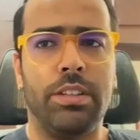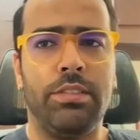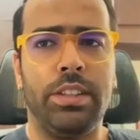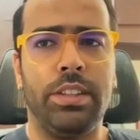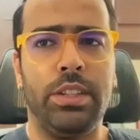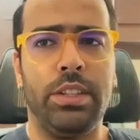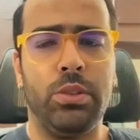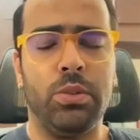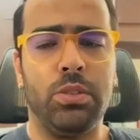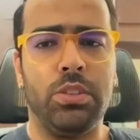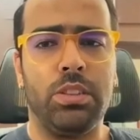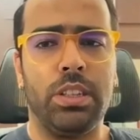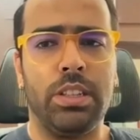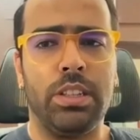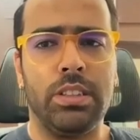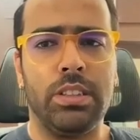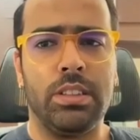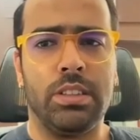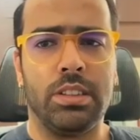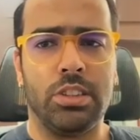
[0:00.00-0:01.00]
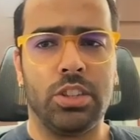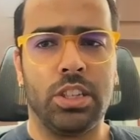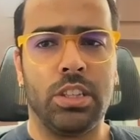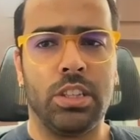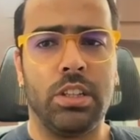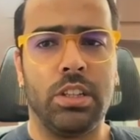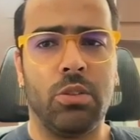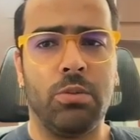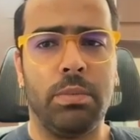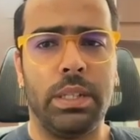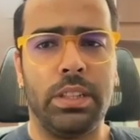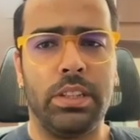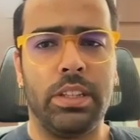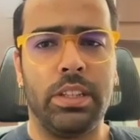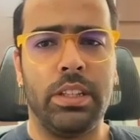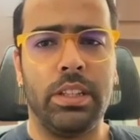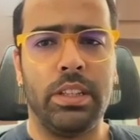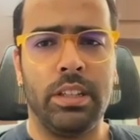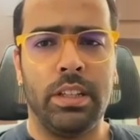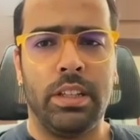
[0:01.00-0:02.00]
we use this shutdown
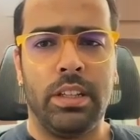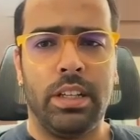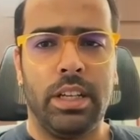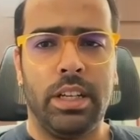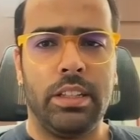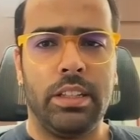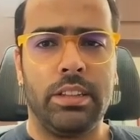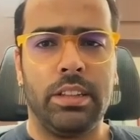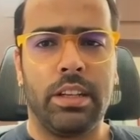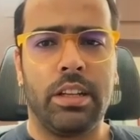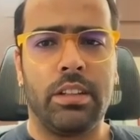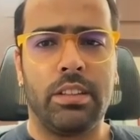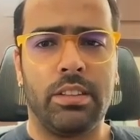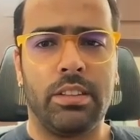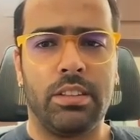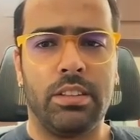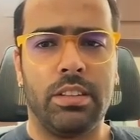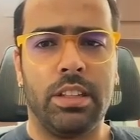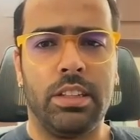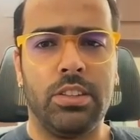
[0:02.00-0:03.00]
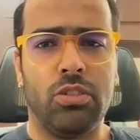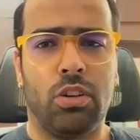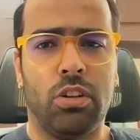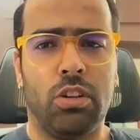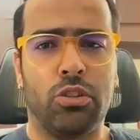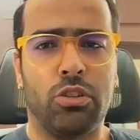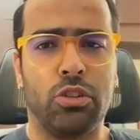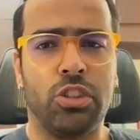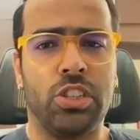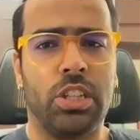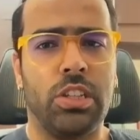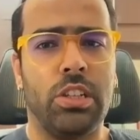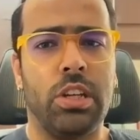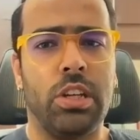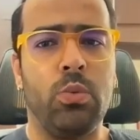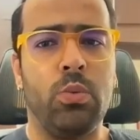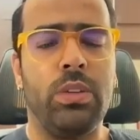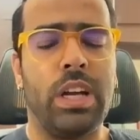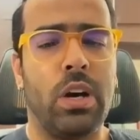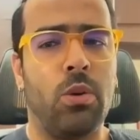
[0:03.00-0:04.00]
method. And there is also
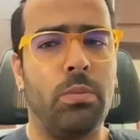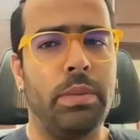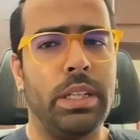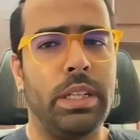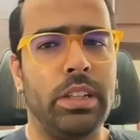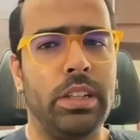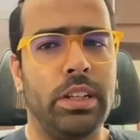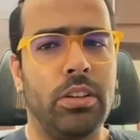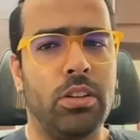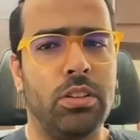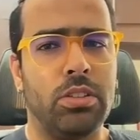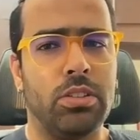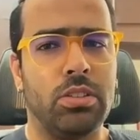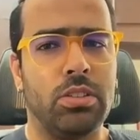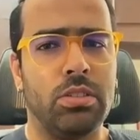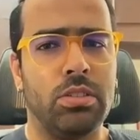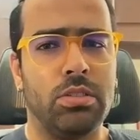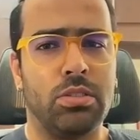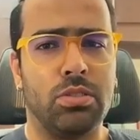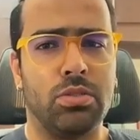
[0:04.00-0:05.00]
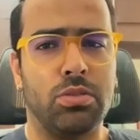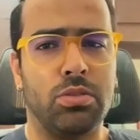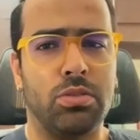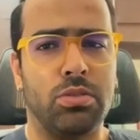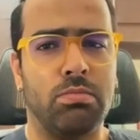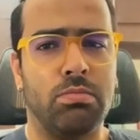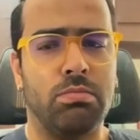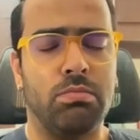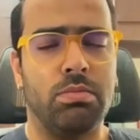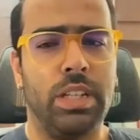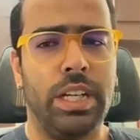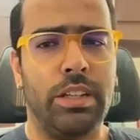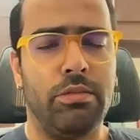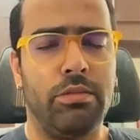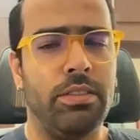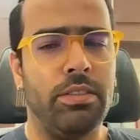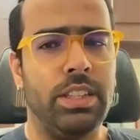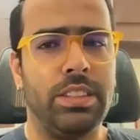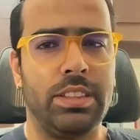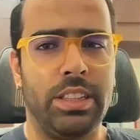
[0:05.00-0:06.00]
shutdown now method also, so that
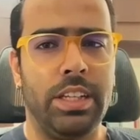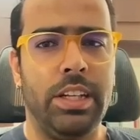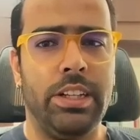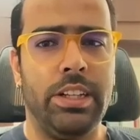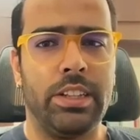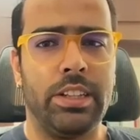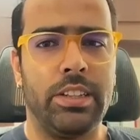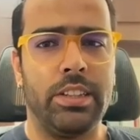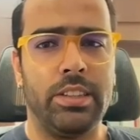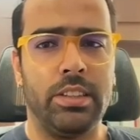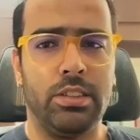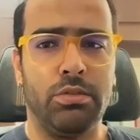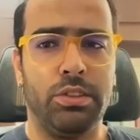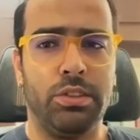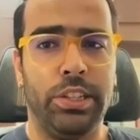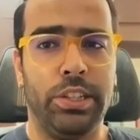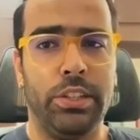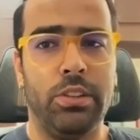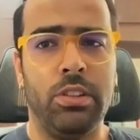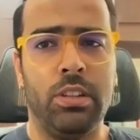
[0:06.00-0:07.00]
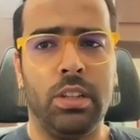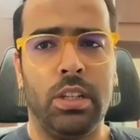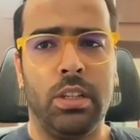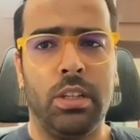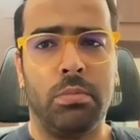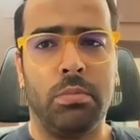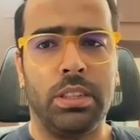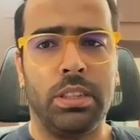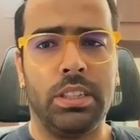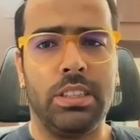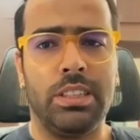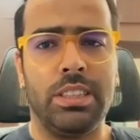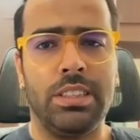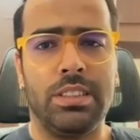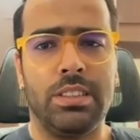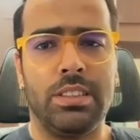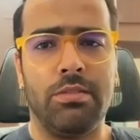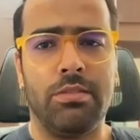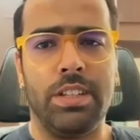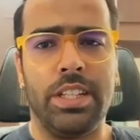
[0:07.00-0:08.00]
we will see later in this video. But this
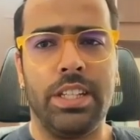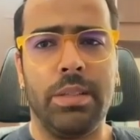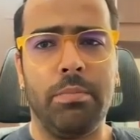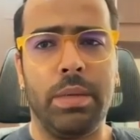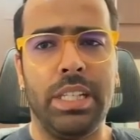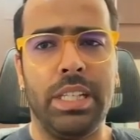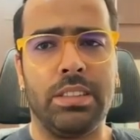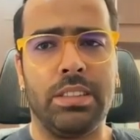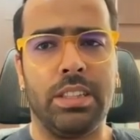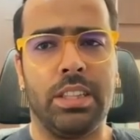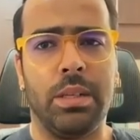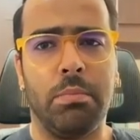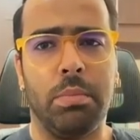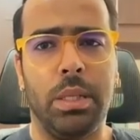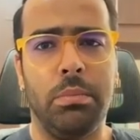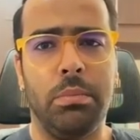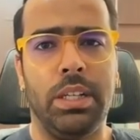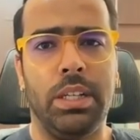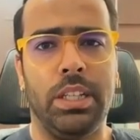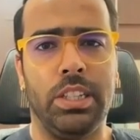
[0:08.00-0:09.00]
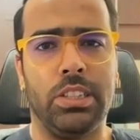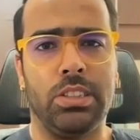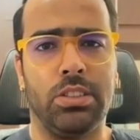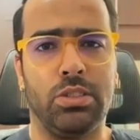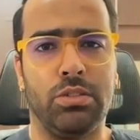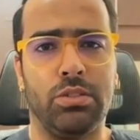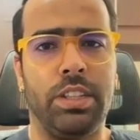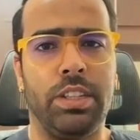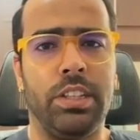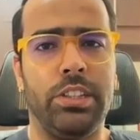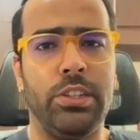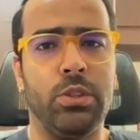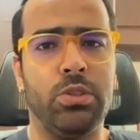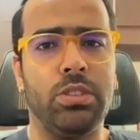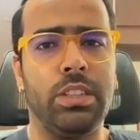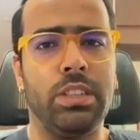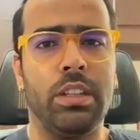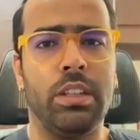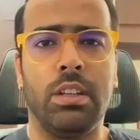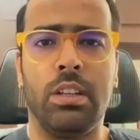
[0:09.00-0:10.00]
is the very basic implementation. So we are
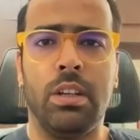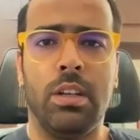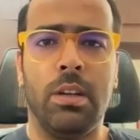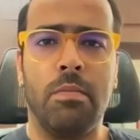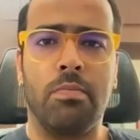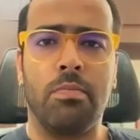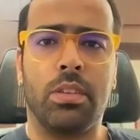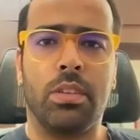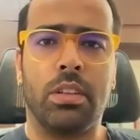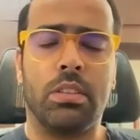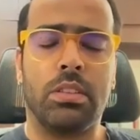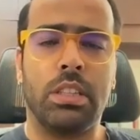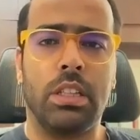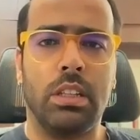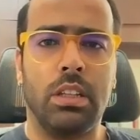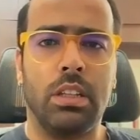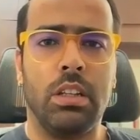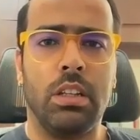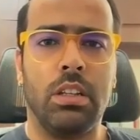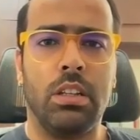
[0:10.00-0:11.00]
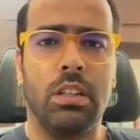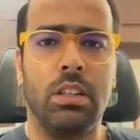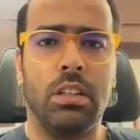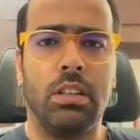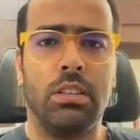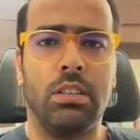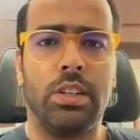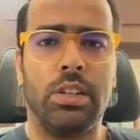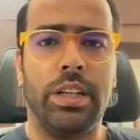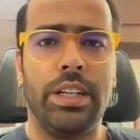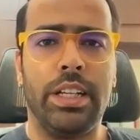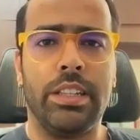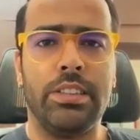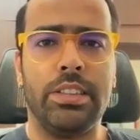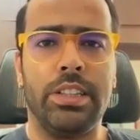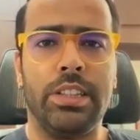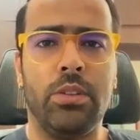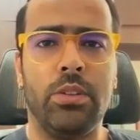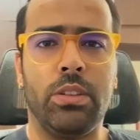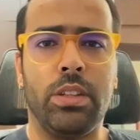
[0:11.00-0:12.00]
using single thread
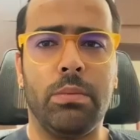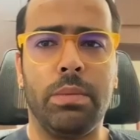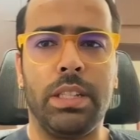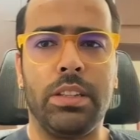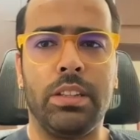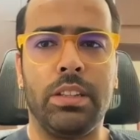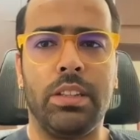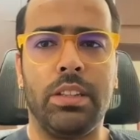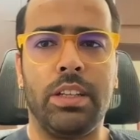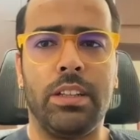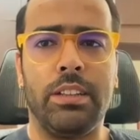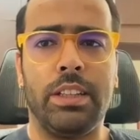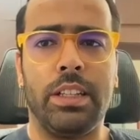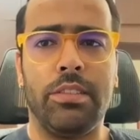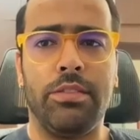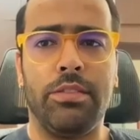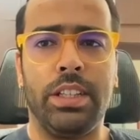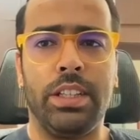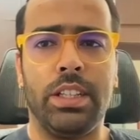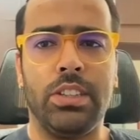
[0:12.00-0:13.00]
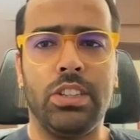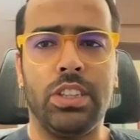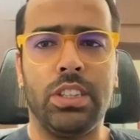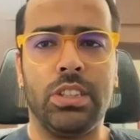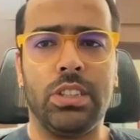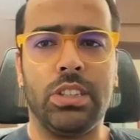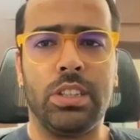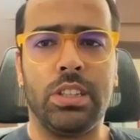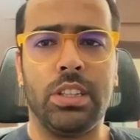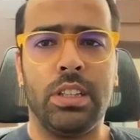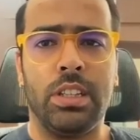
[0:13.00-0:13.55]
executor method, and then we are just